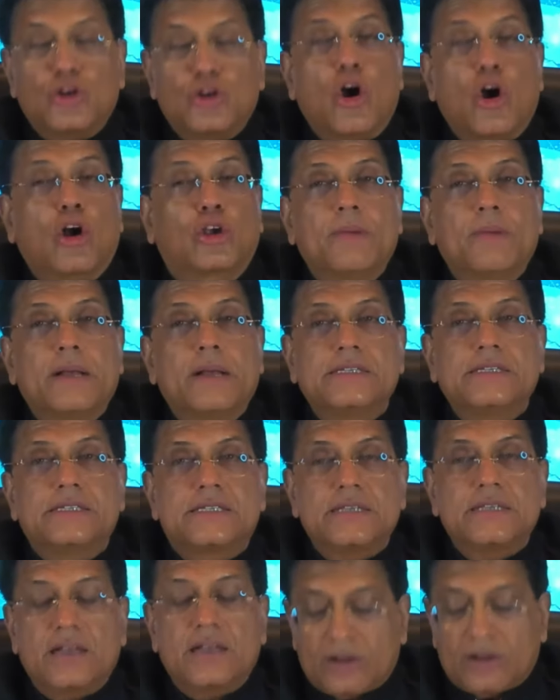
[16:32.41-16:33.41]

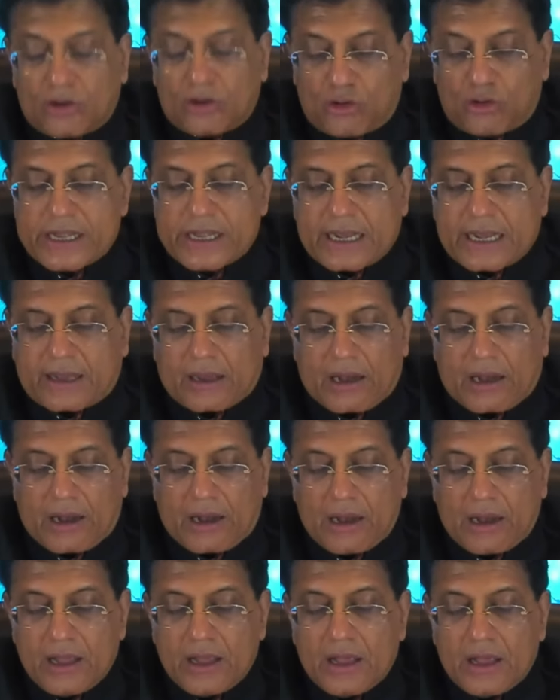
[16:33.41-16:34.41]
documents
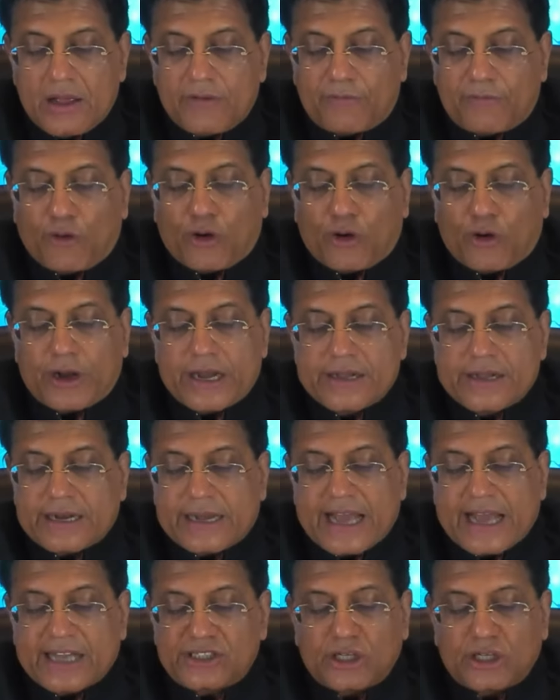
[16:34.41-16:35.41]
critical for
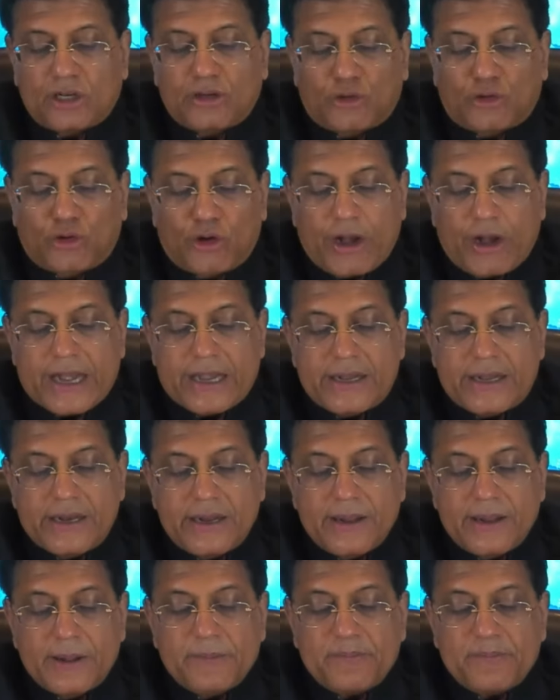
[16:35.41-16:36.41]
international
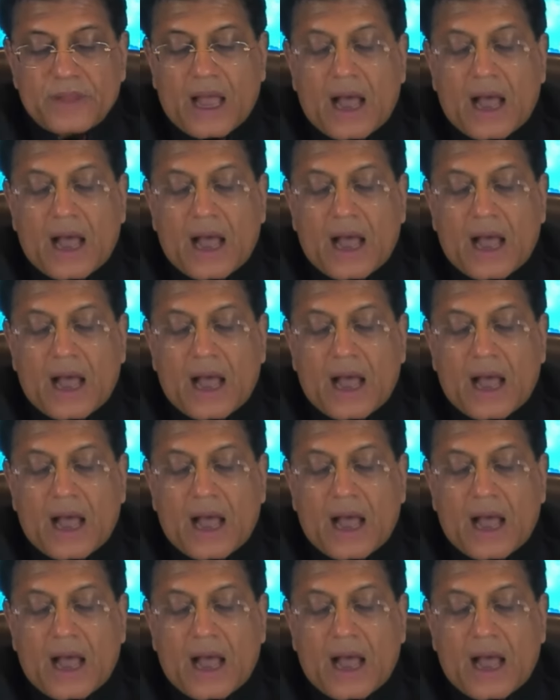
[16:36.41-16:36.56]
trade